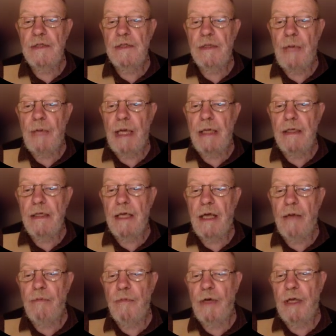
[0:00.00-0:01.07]
The main
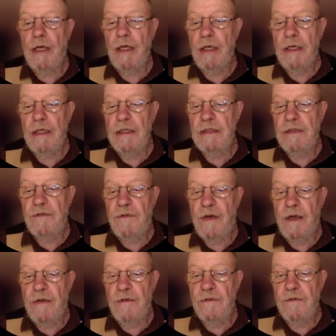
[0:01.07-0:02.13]
camera is a
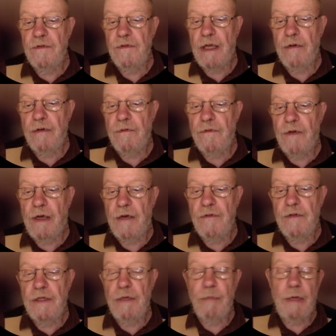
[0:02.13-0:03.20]
Canon
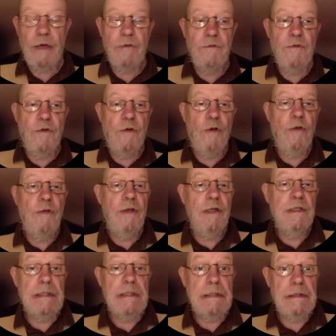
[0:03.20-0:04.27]
5D Mark IV
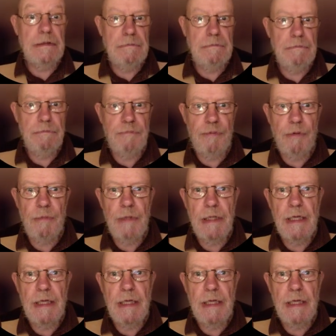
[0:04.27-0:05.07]
that is probably